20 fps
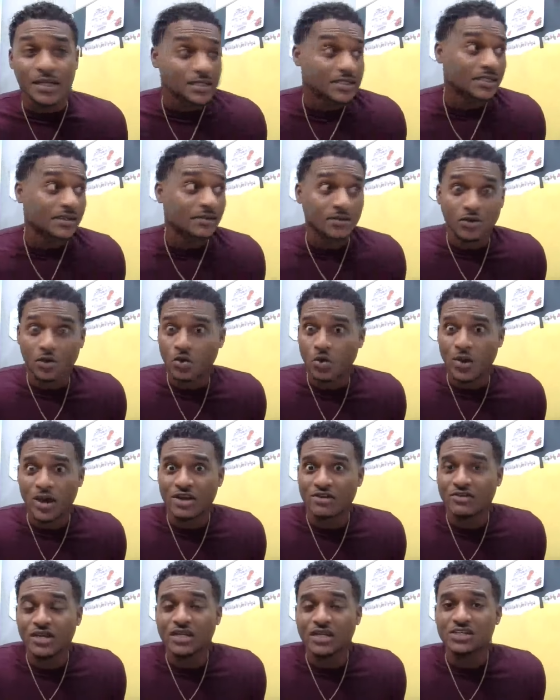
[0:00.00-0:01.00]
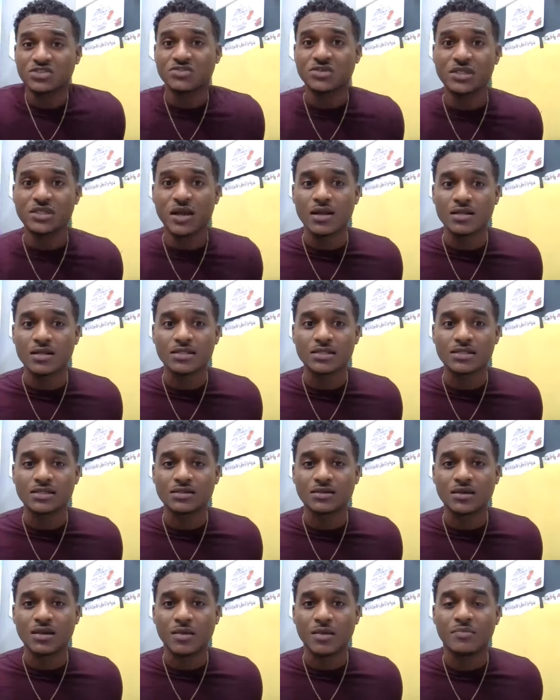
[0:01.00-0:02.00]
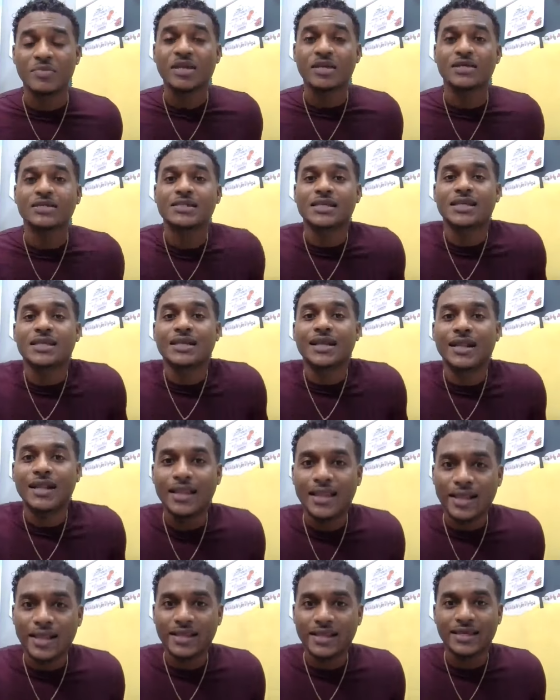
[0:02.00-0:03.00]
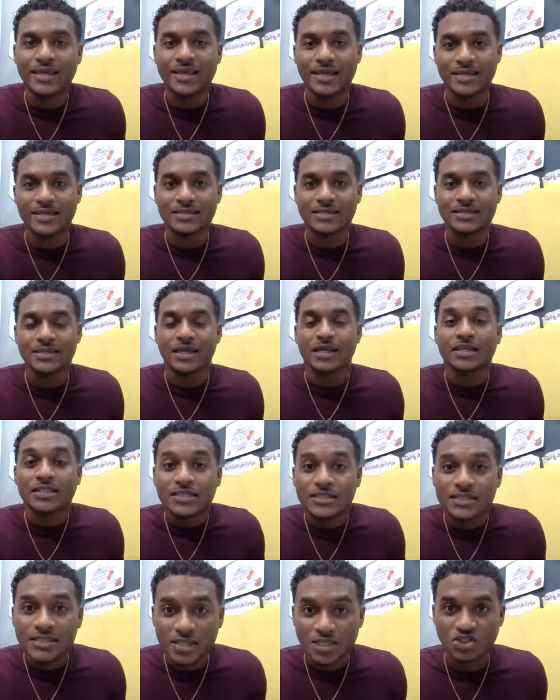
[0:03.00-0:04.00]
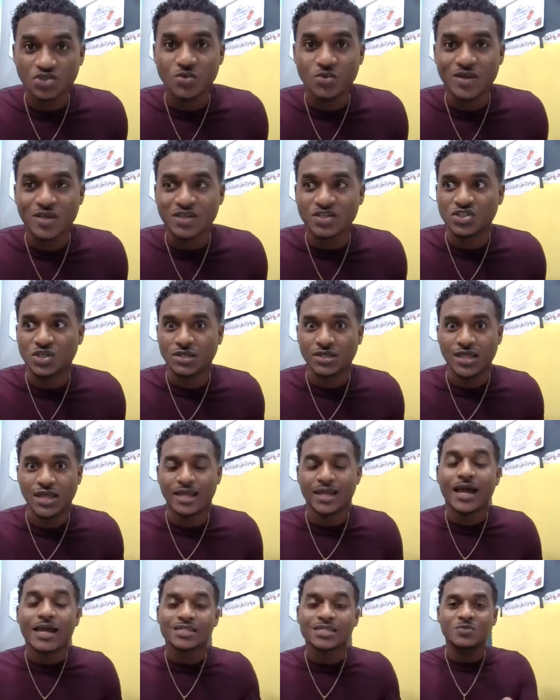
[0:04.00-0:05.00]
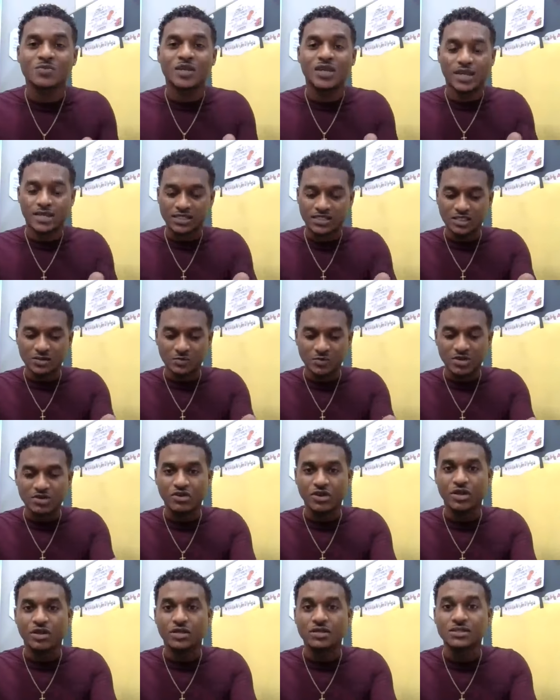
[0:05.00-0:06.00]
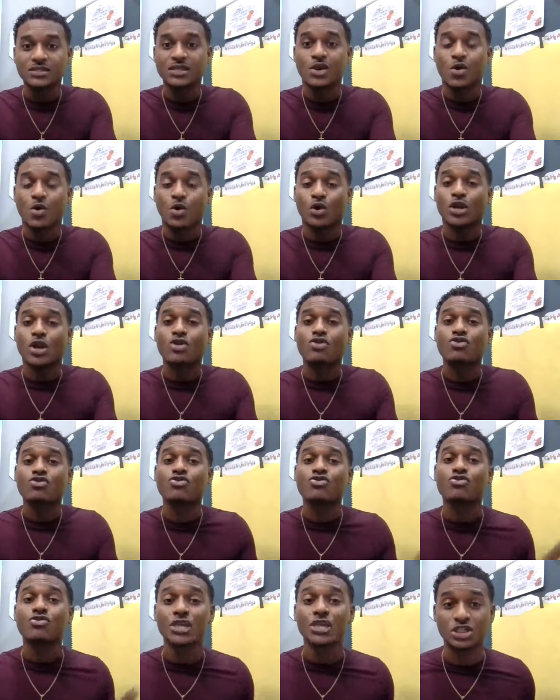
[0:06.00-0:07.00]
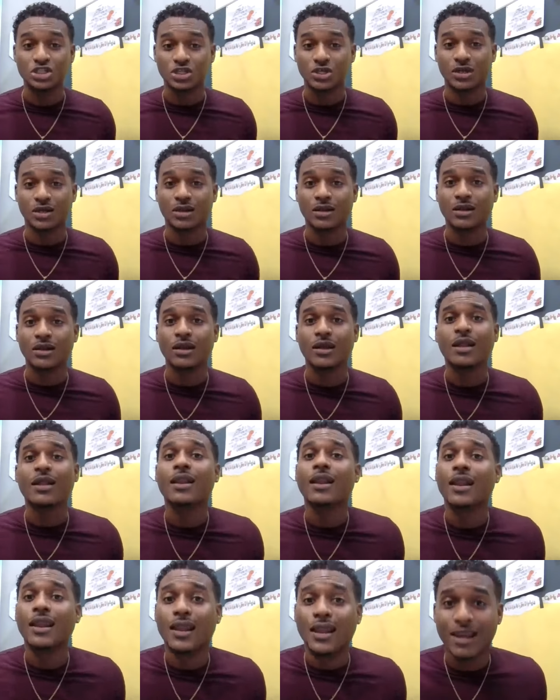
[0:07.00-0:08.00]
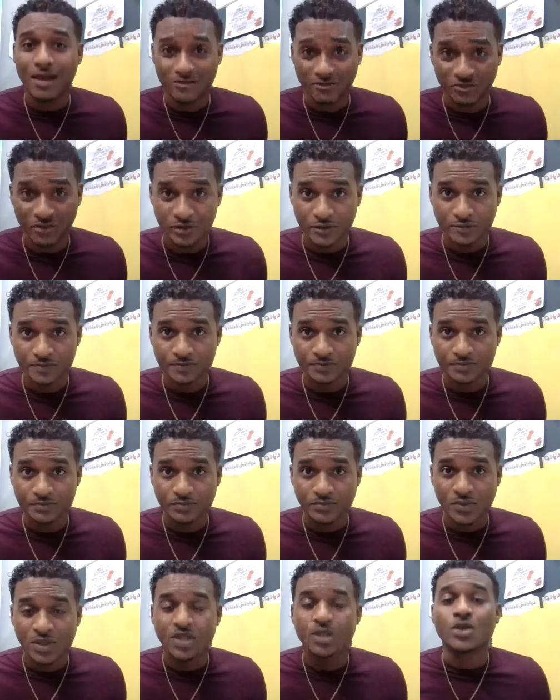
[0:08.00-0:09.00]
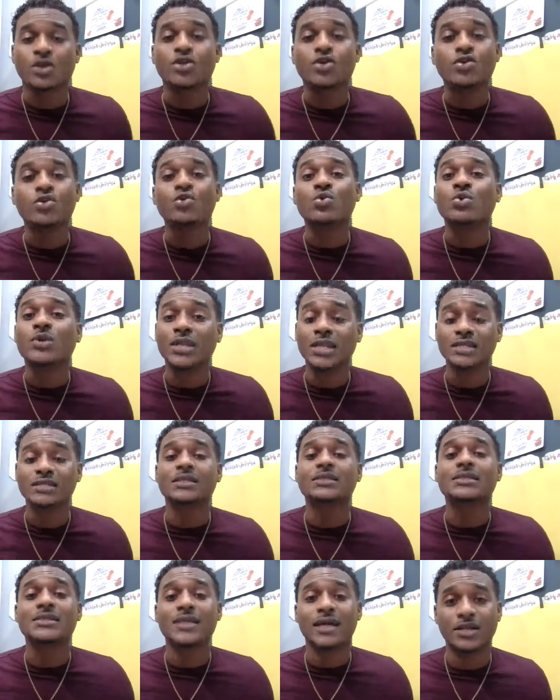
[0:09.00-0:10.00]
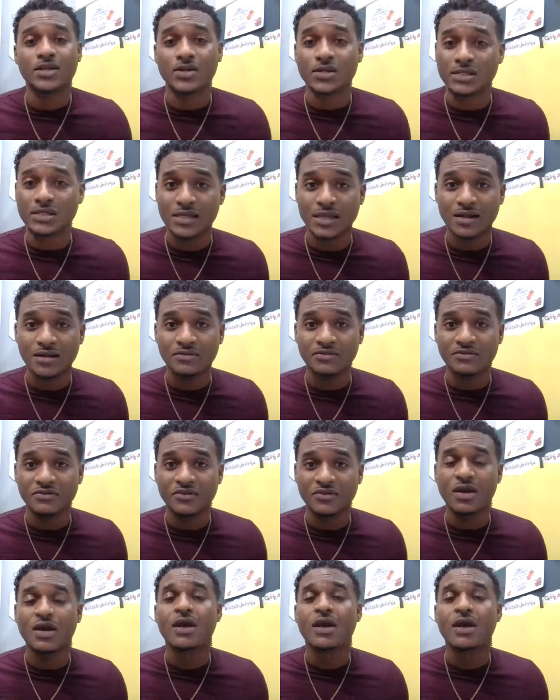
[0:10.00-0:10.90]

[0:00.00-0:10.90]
to query these results, because it clearly is a situation that has been experienced on a regional level. You need to tell yourself,